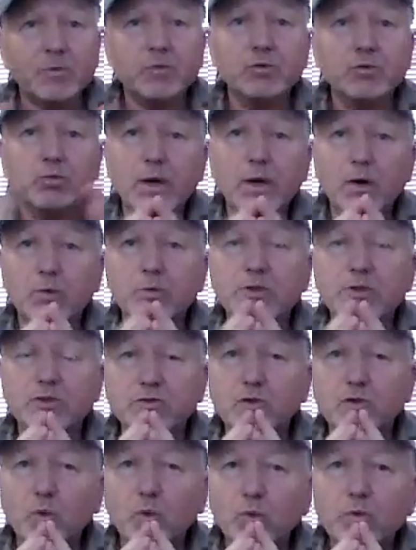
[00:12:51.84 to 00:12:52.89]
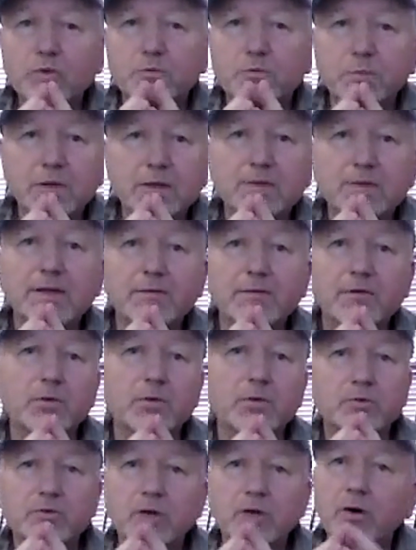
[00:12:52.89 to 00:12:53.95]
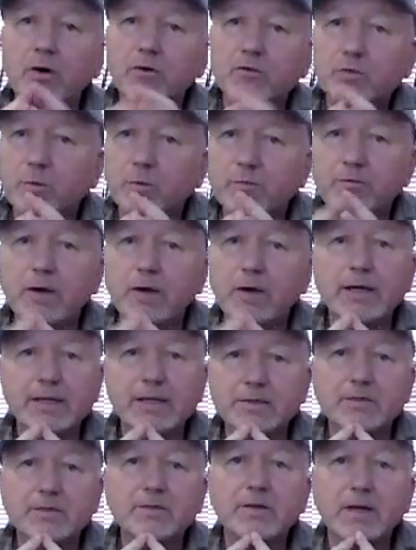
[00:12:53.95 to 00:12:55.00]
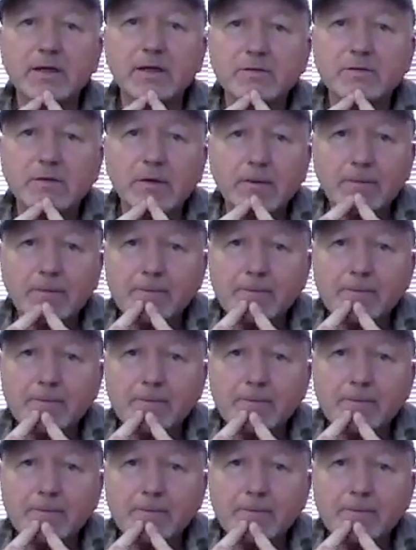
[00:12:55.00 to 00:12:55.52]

as well, which has always been a difficult task with any detector.